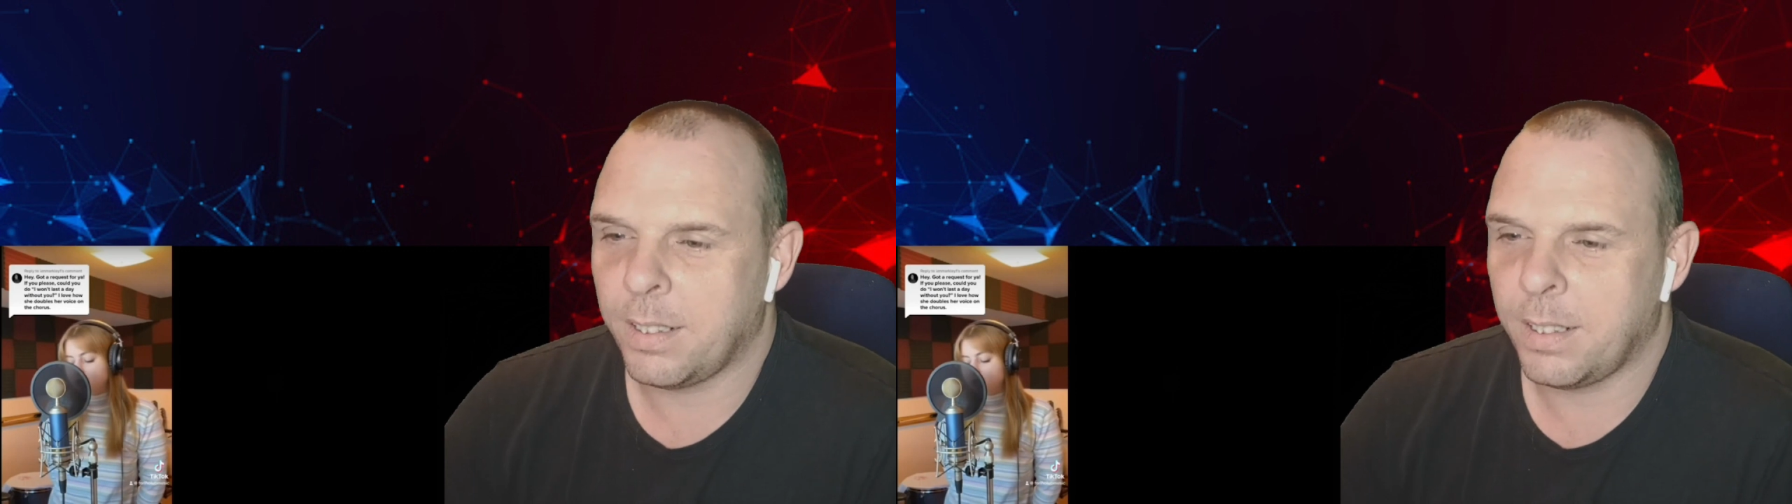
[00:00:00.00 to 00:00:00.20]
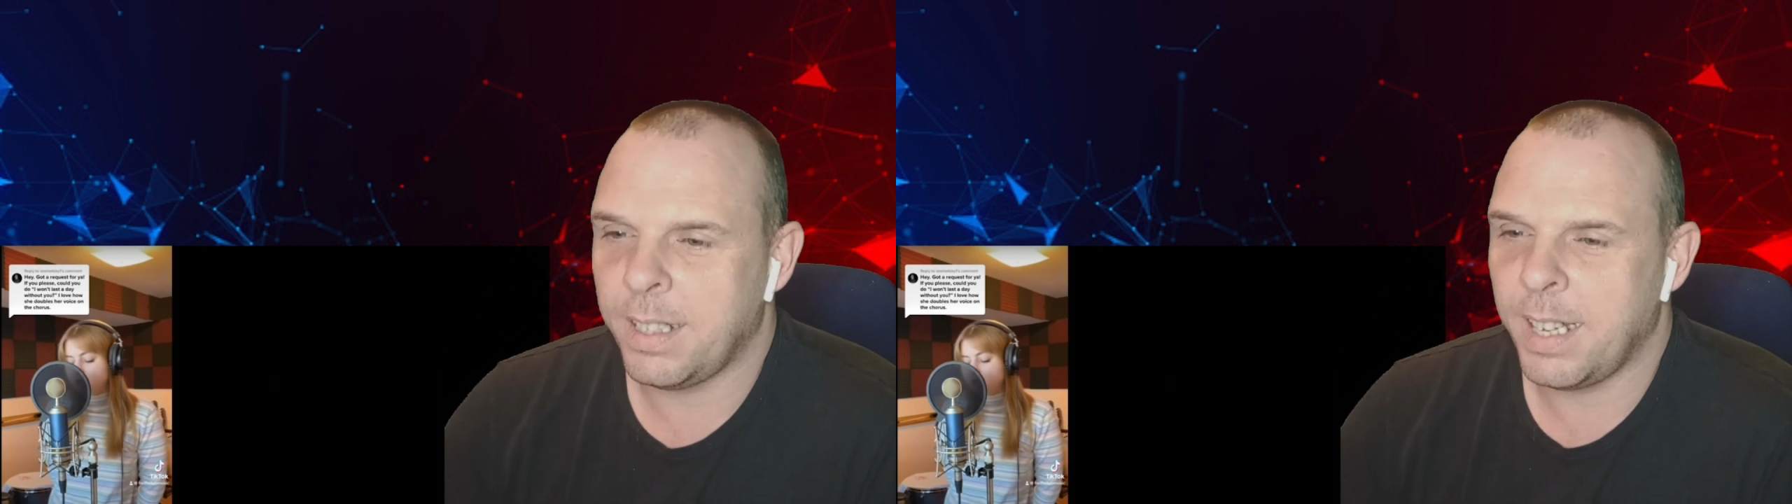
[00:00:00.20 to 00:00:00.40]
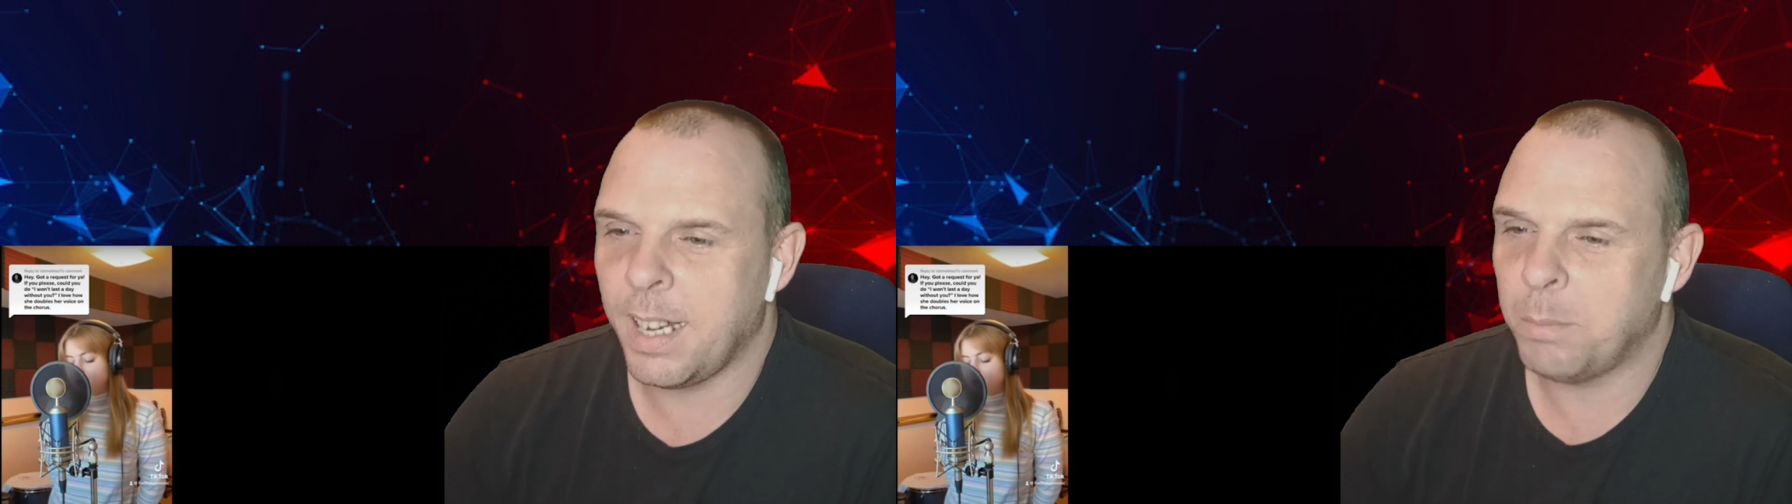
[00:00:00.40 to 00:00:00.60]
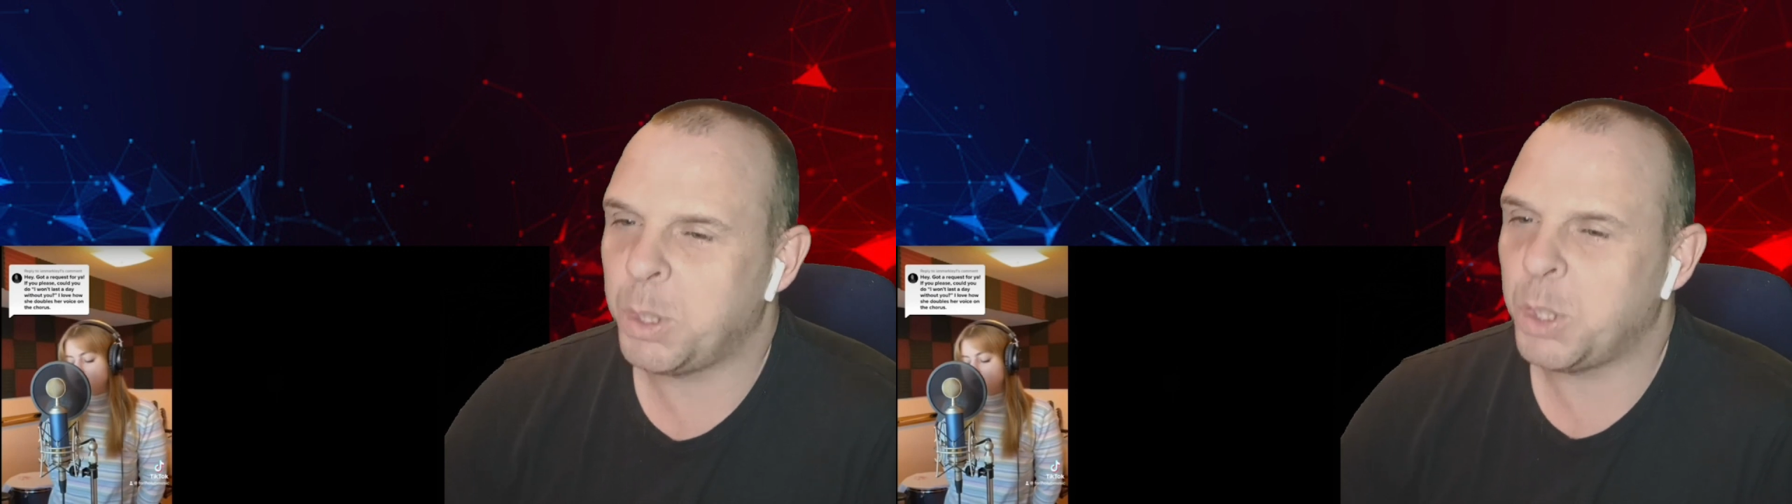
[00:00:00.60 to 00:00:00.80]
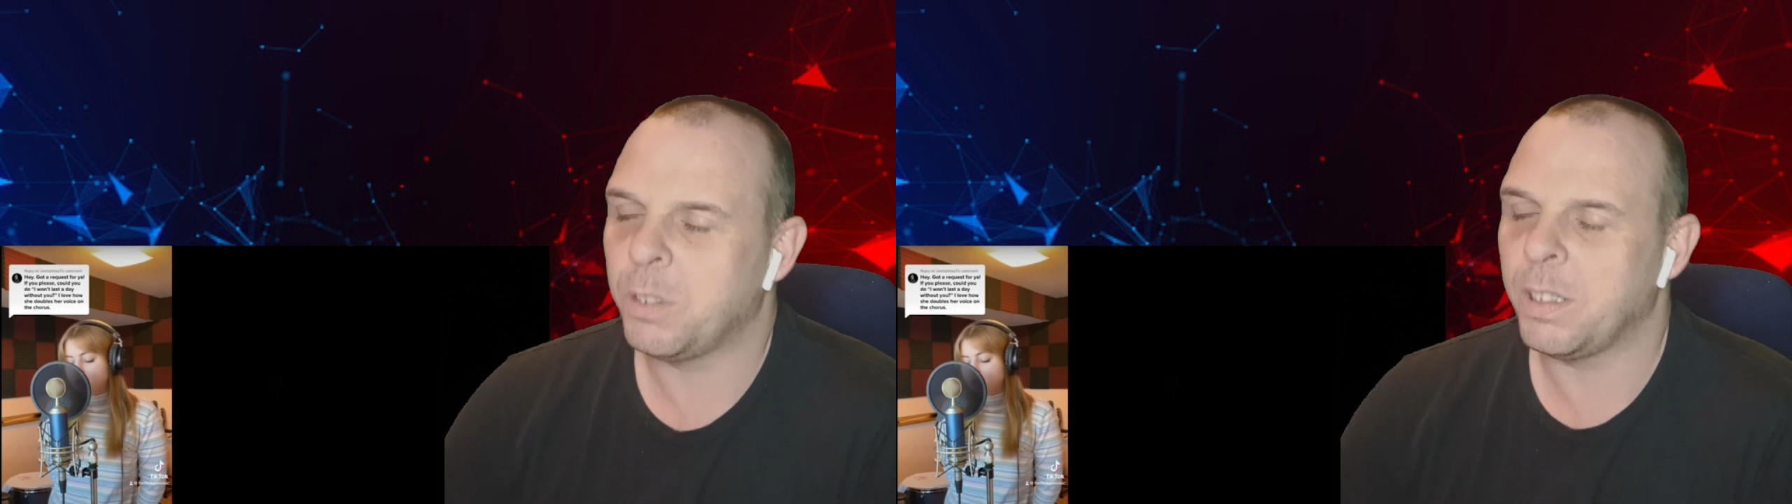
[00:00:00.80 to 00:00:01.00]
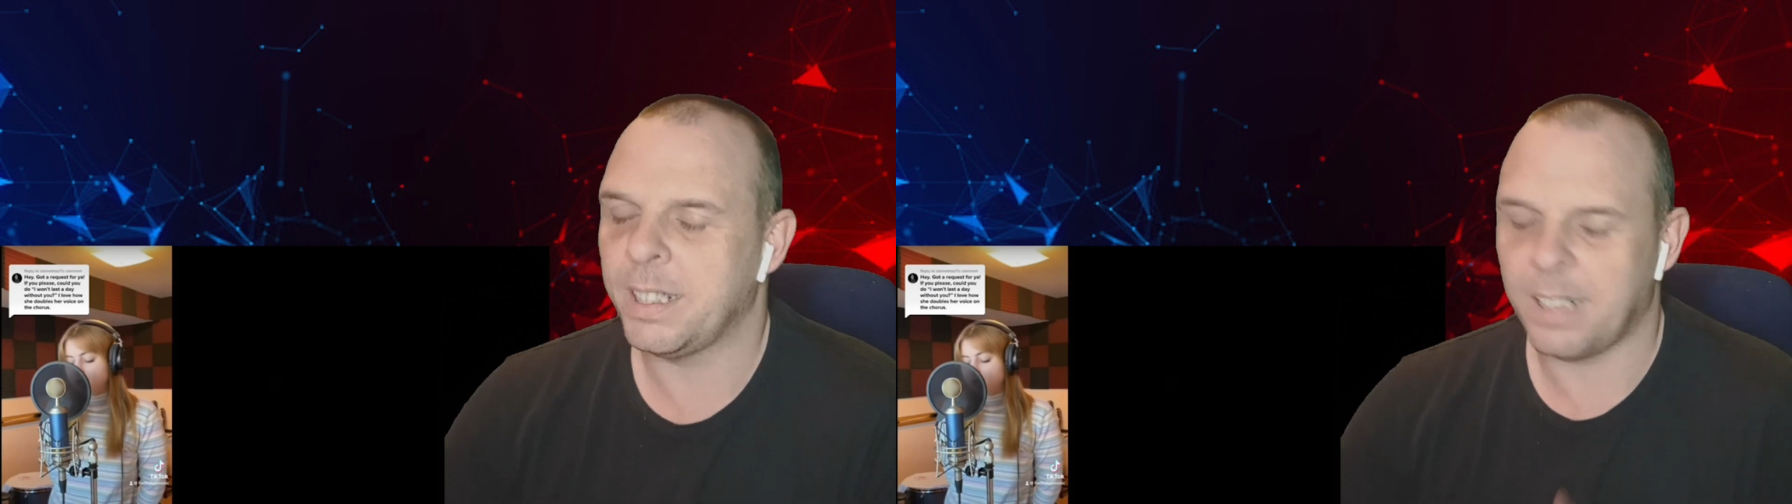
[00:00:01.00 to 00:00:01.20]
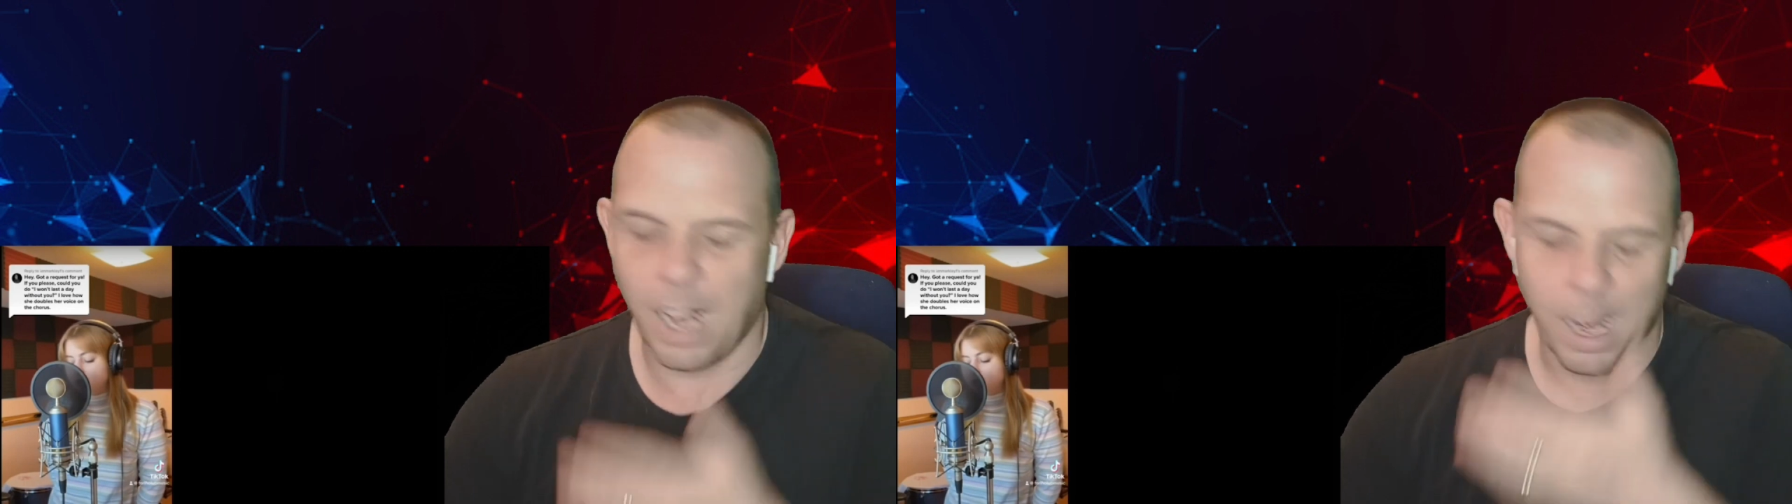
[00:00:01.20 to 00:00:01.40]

yeah, I'm sure it is. That